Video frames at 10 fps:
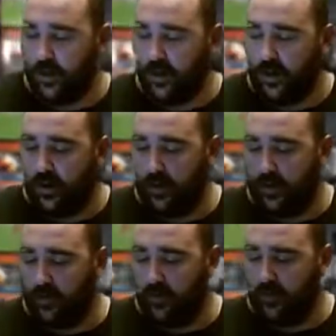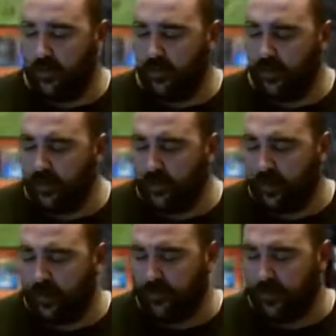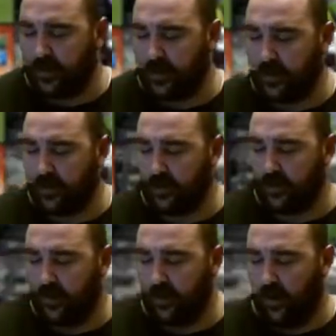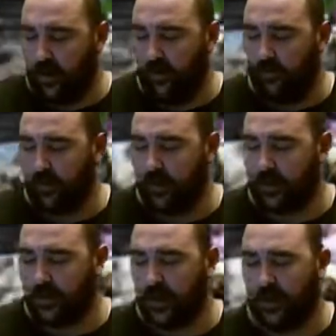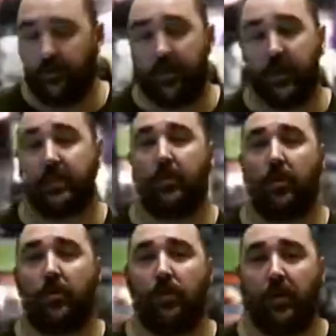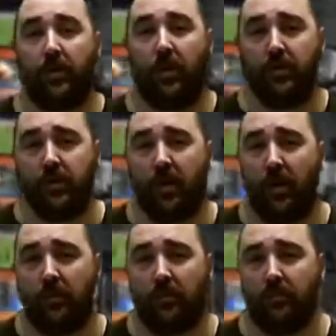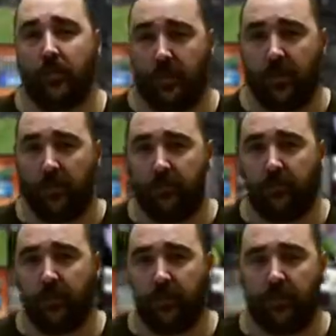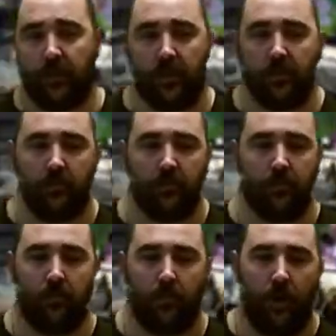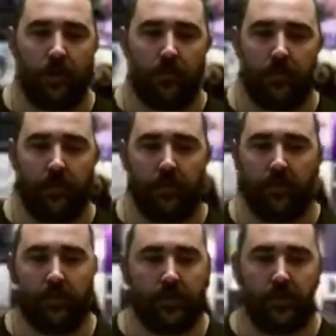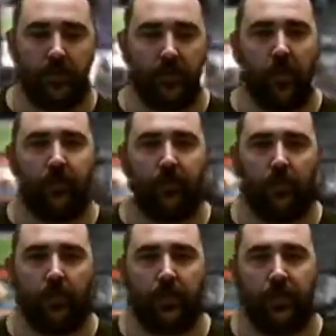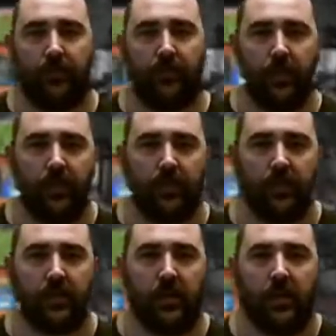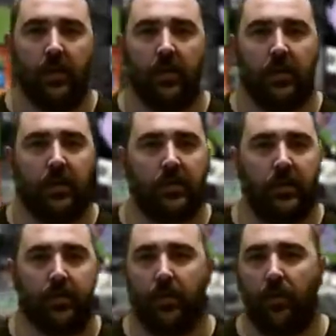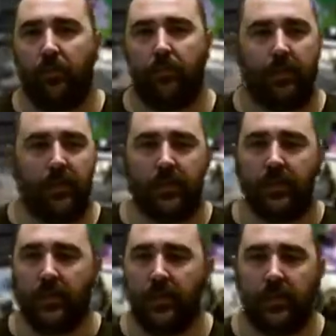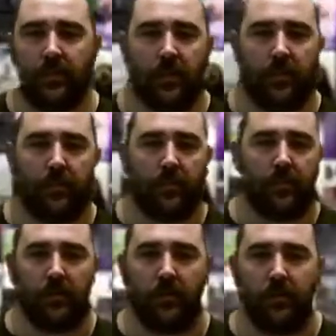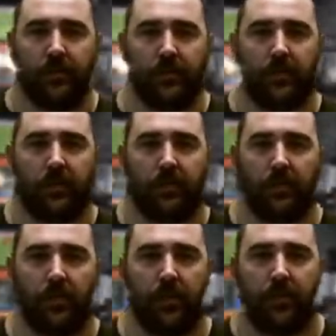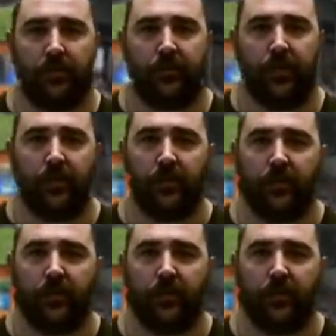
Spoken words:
So what are the benefits of Windows 10 for the Xbox One console itself? It's going to be great for all these other devices. It's going to be on PC, it's going to be on Surface, it's going to be on Windows Phone.